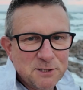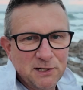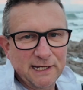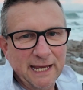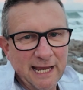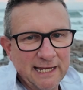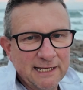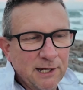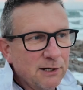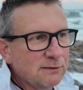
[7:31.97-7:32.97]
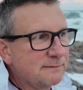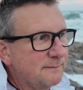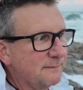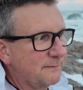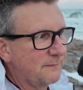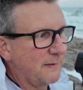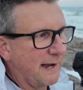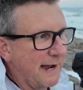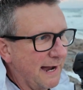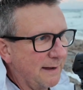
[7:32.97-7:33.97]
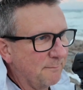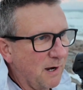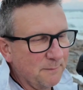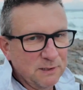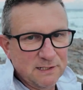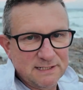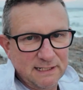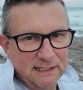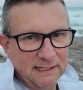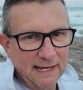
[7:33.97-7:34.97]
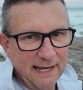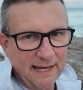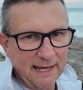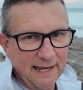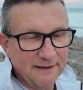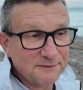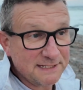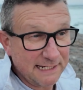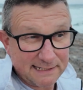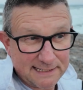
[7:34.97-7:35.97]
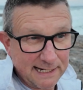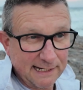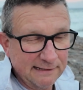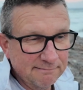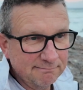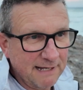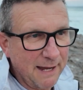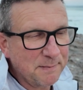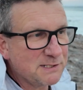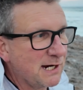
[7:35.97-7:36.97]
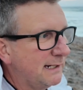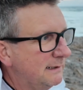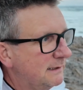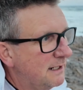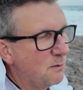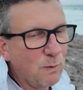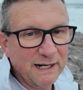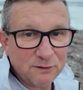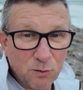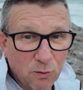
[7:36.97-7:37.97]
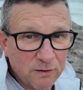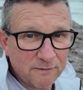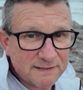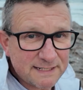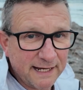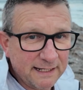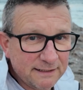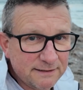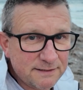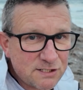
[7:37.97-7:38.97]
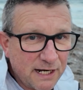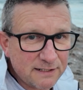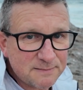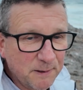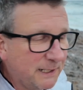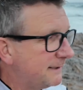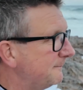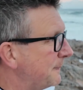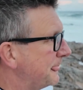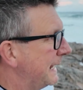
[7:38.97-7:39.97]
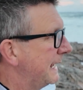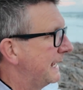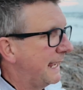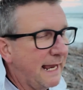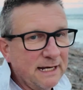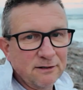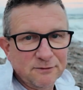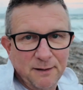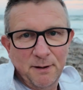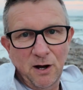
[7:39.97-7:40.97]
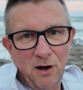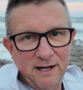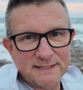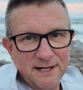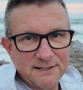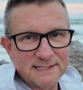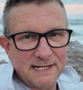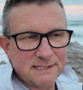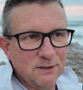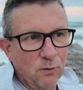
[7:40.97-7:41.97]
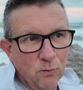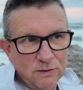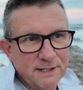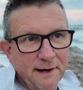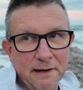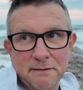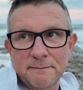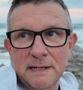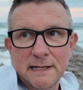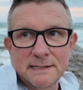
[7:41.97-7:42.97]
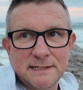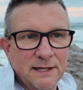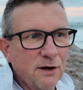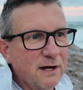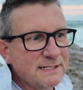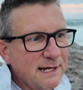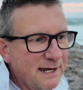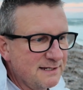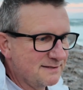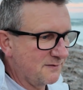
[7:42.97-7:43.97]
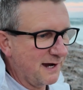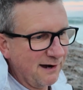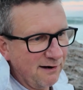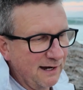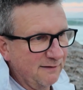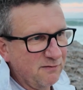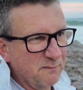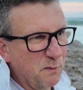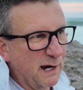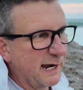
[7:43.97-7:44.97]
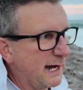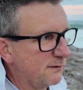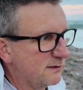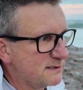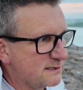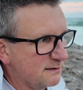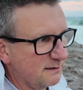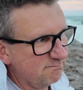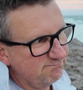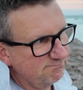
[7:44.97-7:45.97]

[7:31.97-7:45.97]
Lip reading: shooting handheld. I'm using f/16 aperture, 1/4 of a second shutter speed, and I've got my ISO set to auto. So the ISO is varying from 100 to